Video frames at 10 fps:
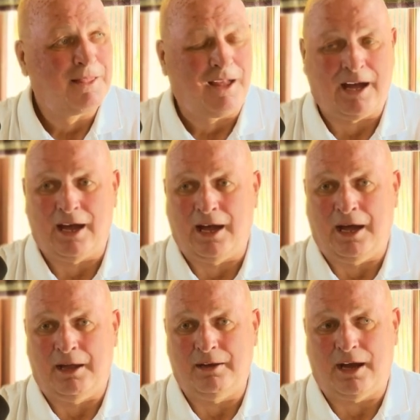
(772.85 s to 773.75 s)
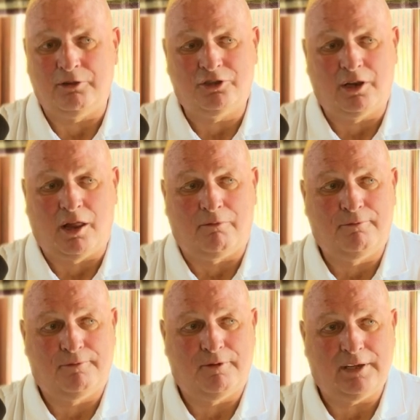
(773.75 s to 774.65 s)
yeah. And I used to
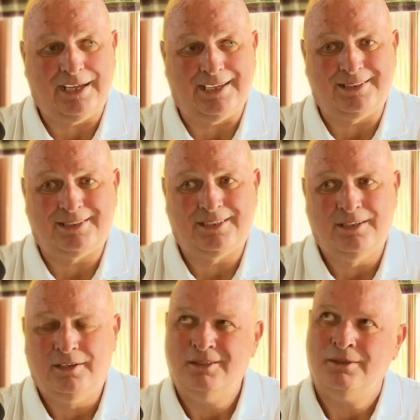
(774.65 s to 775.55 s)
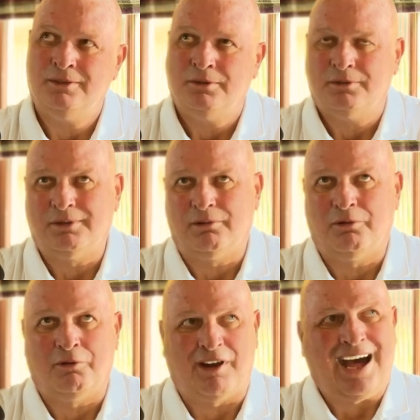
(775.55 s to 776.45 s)
love his, I
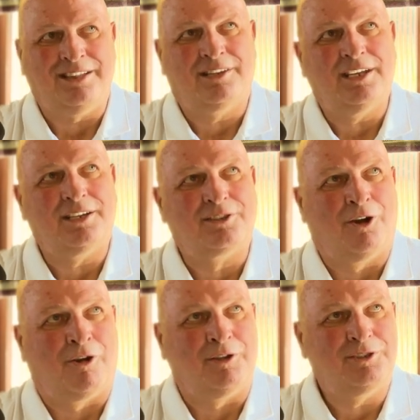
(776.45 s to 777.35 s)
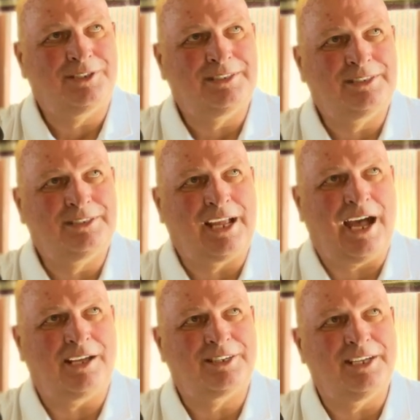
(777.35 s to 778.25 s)
don't know, antics or his
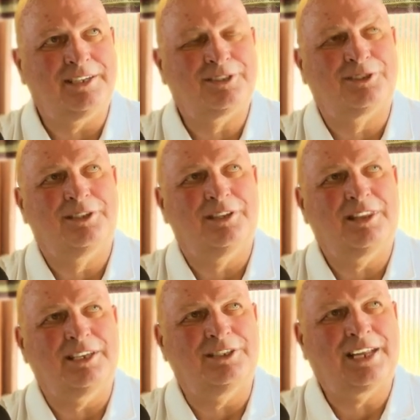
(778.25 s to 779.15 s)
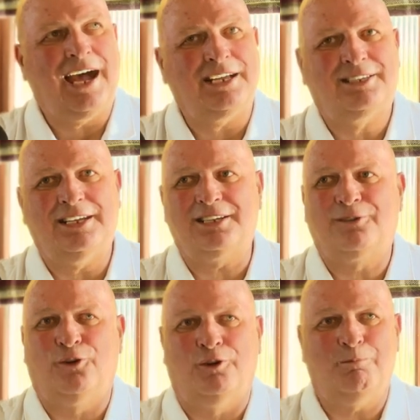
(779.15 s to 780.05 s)
tactics. I think it's tactics
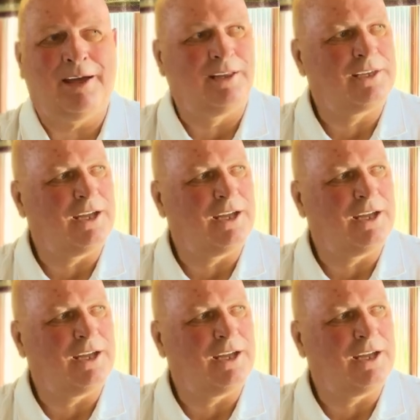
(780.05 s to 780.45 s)
for penalty